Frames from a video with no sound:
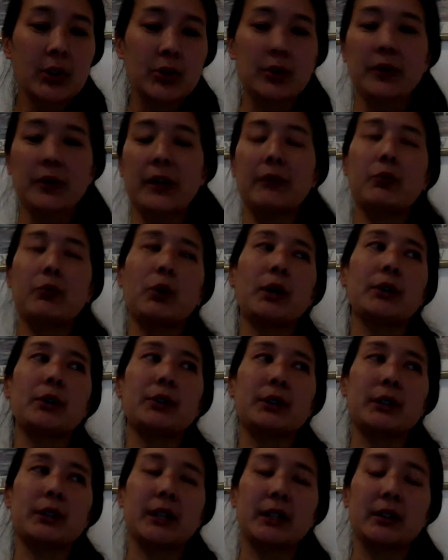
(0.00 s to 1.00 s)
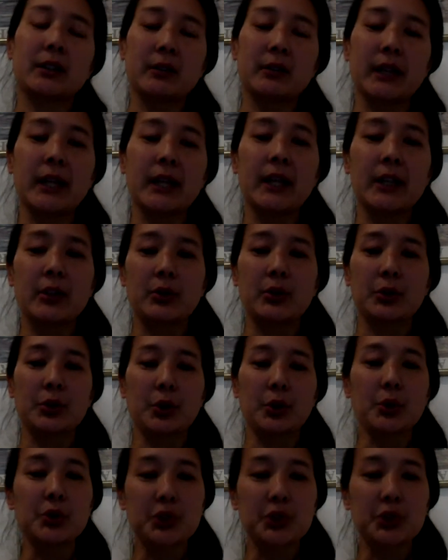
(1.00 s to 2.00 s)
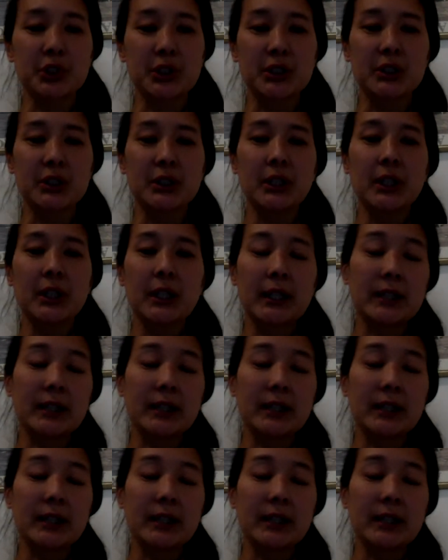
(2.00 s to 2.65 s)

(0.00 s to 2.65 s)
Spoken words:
So if I have water in like a lake or an ocean,